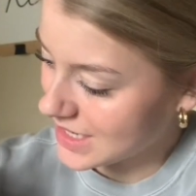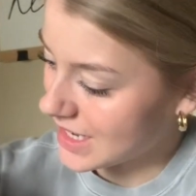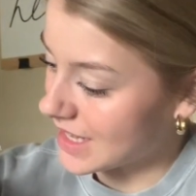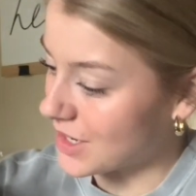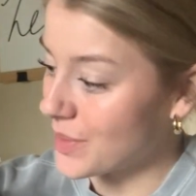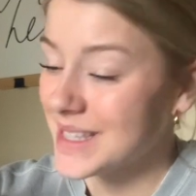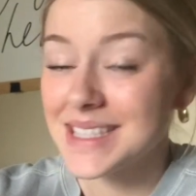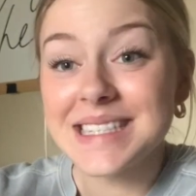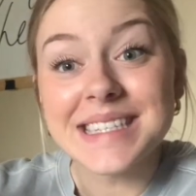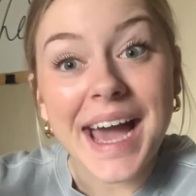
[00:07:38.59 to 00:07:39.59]
bit
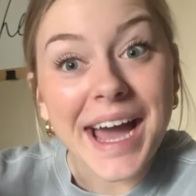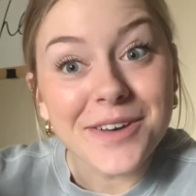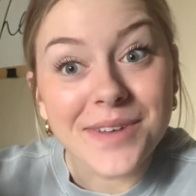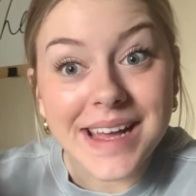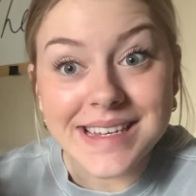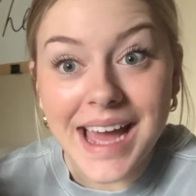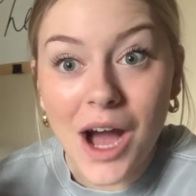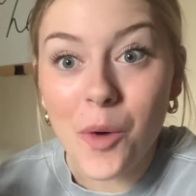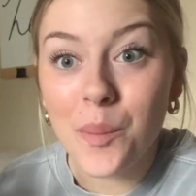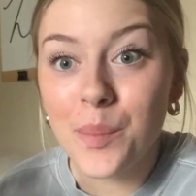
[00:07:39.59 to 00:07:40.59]
sad right
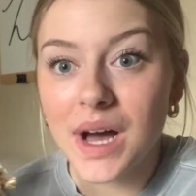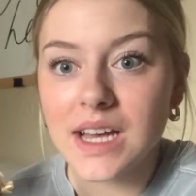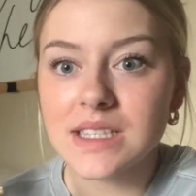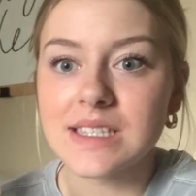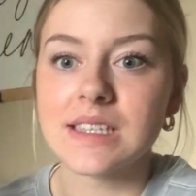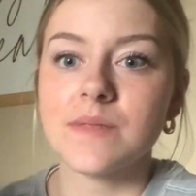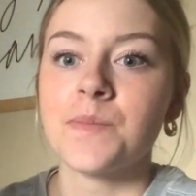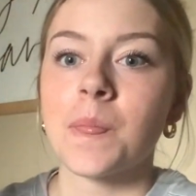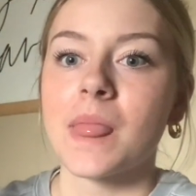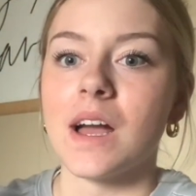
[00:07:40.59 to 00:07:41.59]
now, but
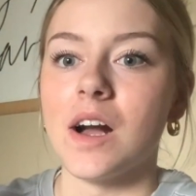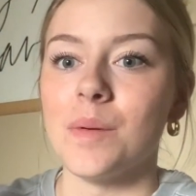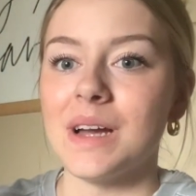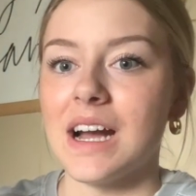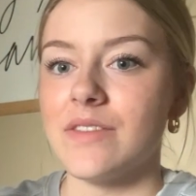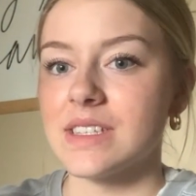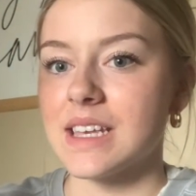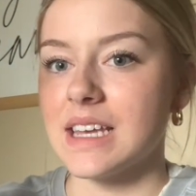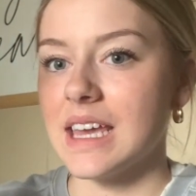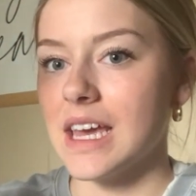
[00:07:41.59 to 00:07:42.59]
I have this
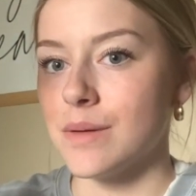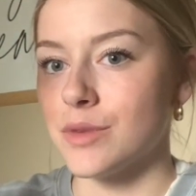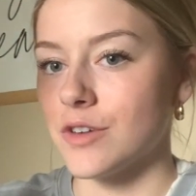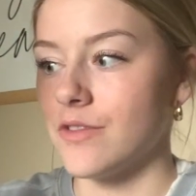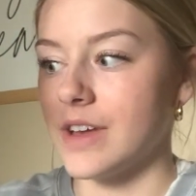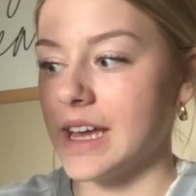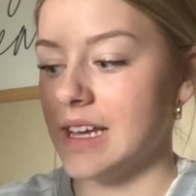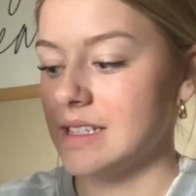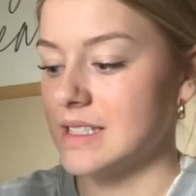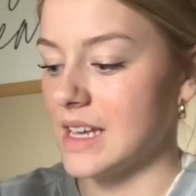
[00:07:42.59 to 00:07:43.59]
like amber
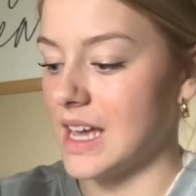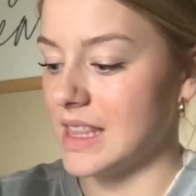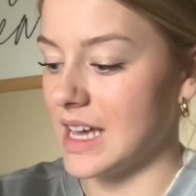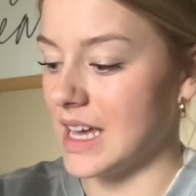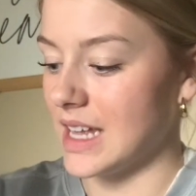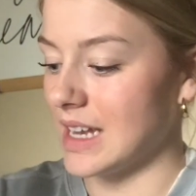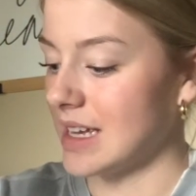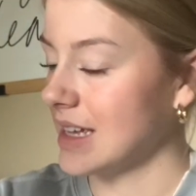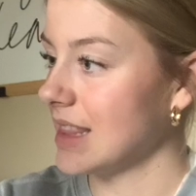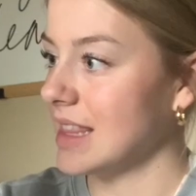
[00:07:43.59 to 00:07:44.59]
vase, and then
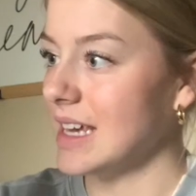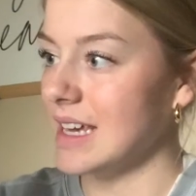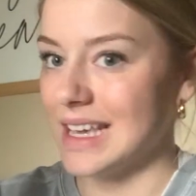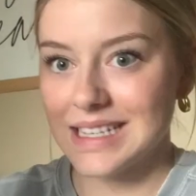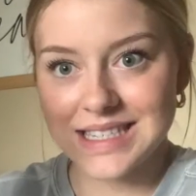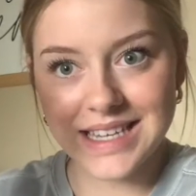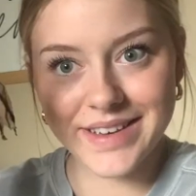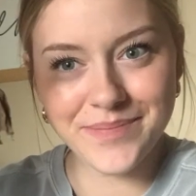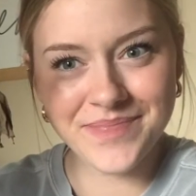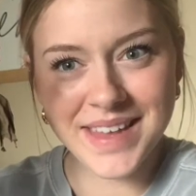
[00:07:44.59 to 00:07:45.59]
these,
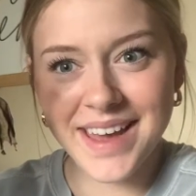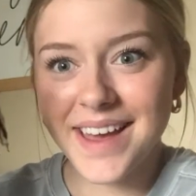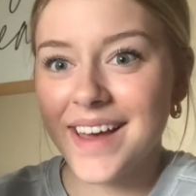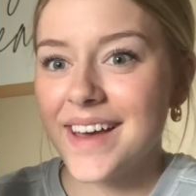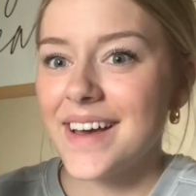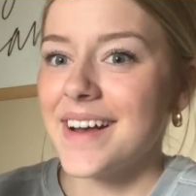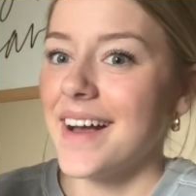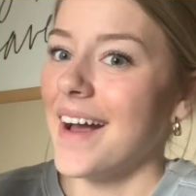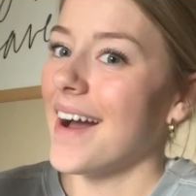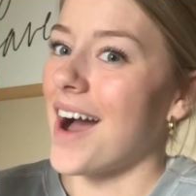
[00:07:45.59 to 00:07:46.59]

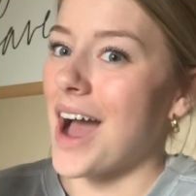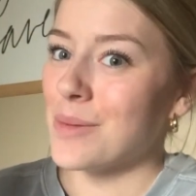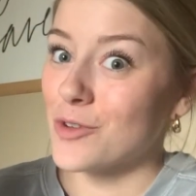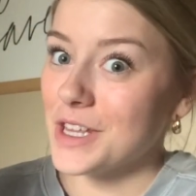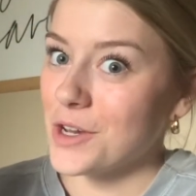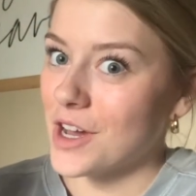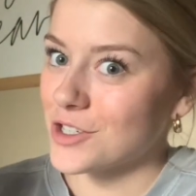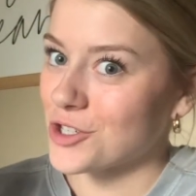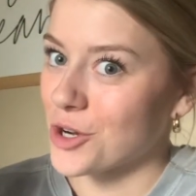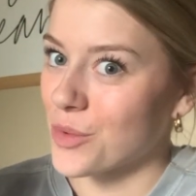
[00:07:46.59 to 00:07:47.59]
I'm really not
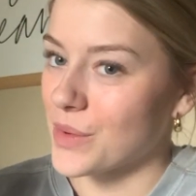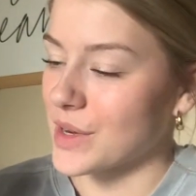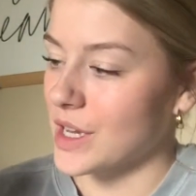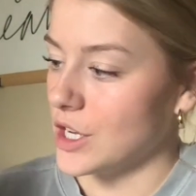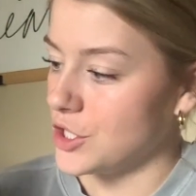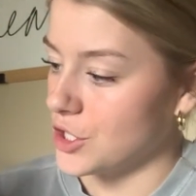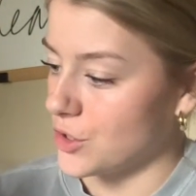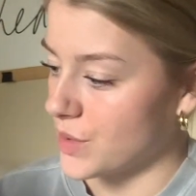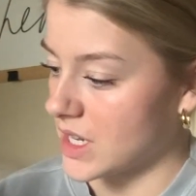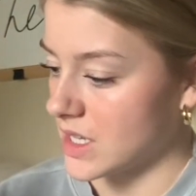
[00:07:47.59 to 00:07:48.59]
sure what we're gonna do
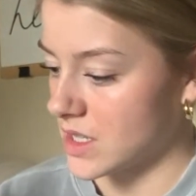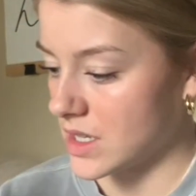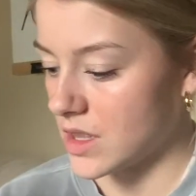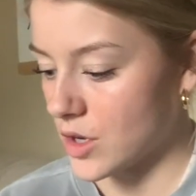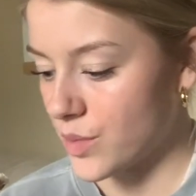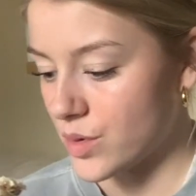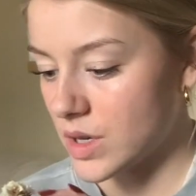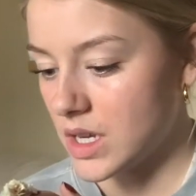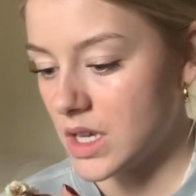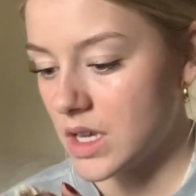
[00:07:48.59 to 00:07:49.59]
because they're
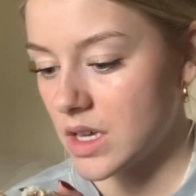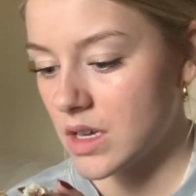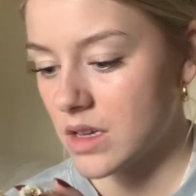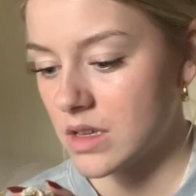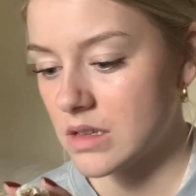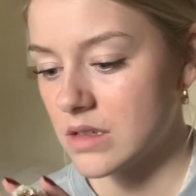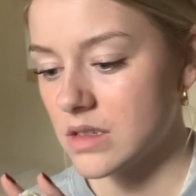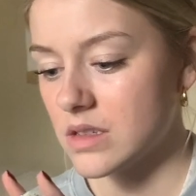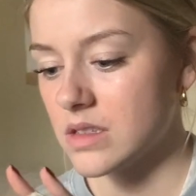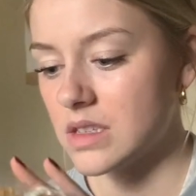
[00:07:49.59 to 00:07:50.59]
pretty
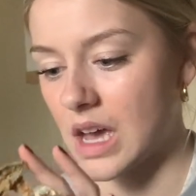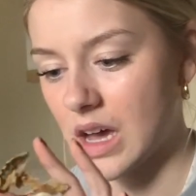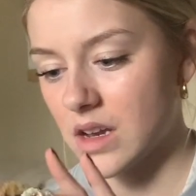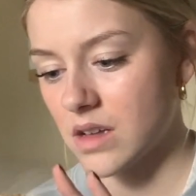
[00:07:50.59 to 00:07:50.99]
sad.